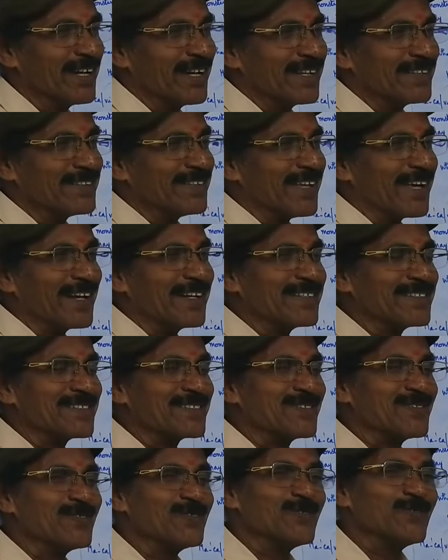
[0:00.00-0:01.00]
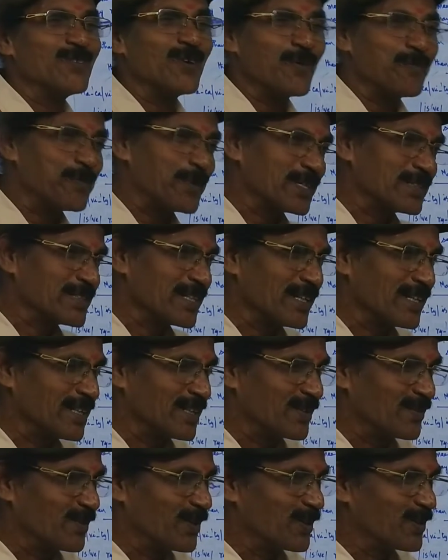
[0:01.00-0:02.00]
There is no person in
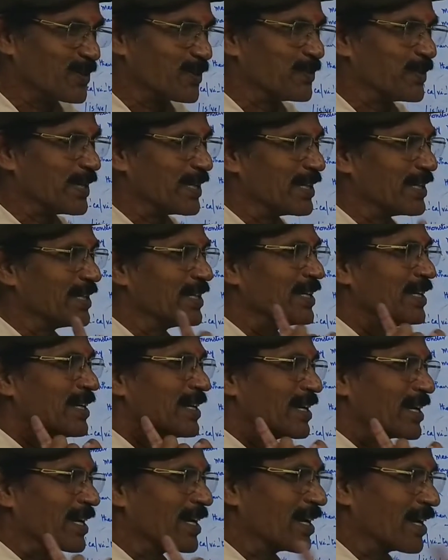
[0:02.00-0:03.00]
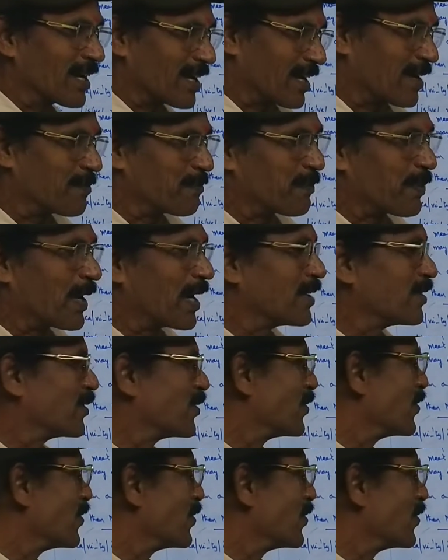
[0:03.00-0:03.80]
the world to be compared to